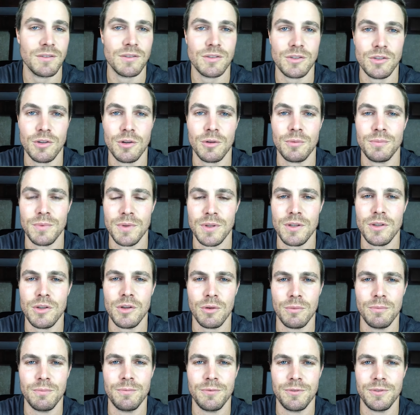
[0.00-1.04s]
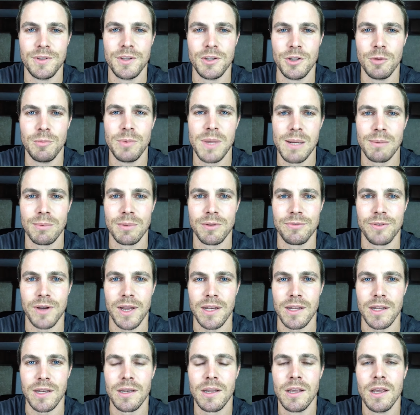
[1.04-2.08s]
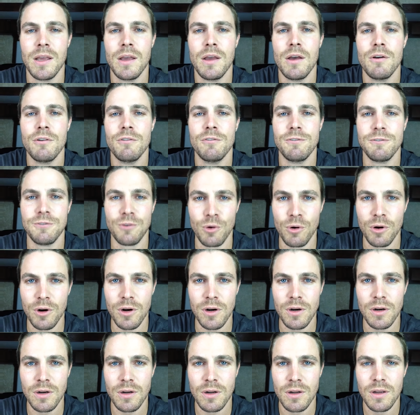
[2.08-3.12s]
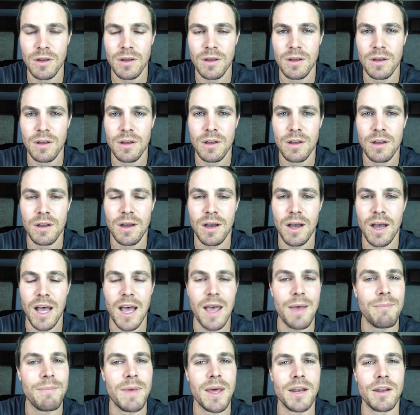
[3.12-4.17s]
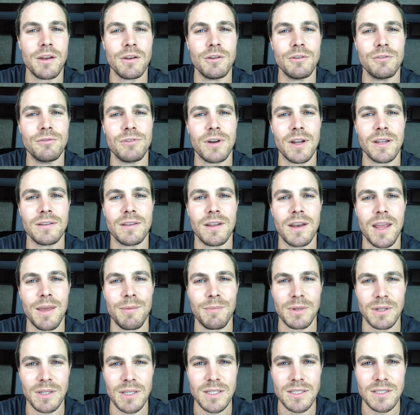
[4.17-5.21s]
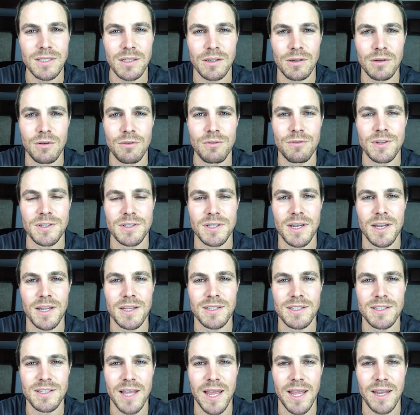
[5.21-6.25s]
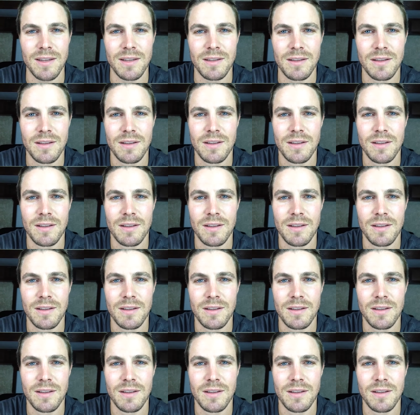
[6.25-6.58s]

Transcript: You'll be able to find it. Four, I met a new friend today, Melissa, who visited set.